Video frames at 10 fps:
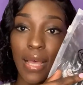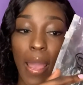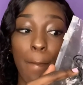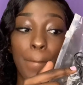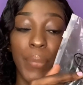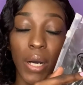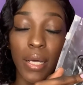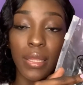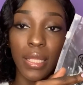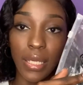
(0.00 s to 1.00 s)
I
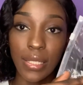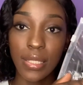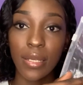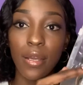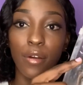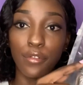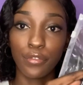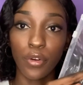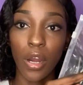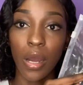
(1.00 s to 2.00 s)
bought this
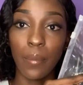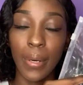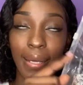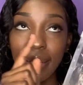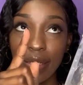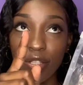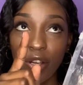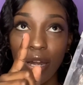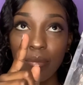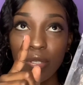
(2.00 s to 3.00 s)
from an
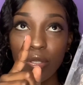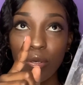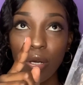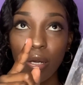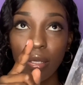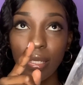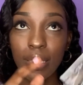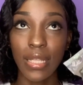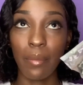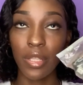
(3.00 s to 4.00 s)
Instagram store, the
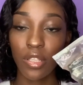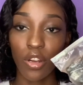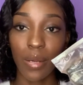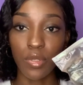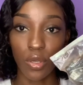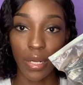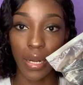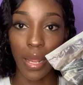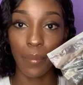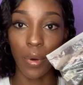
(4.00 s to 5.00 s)
same Instagram store that
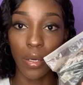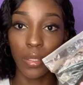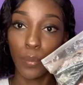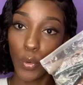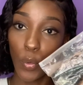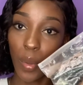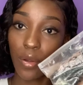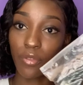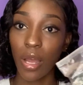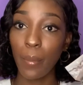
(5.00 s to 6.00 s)
I bought the pomade
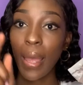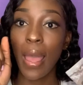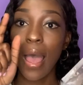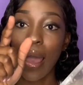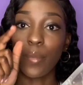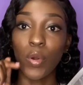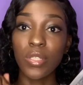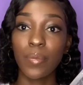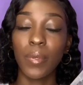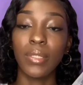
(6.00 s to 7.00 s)
from. I'm going
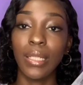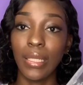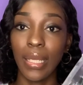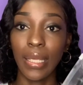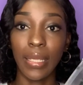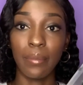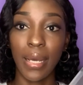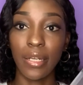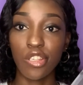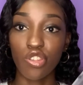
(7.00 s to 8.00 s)
to put the link in my
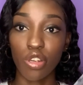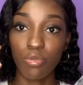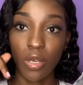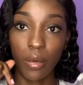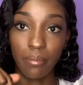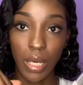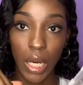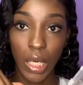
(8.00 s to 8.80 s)
description box.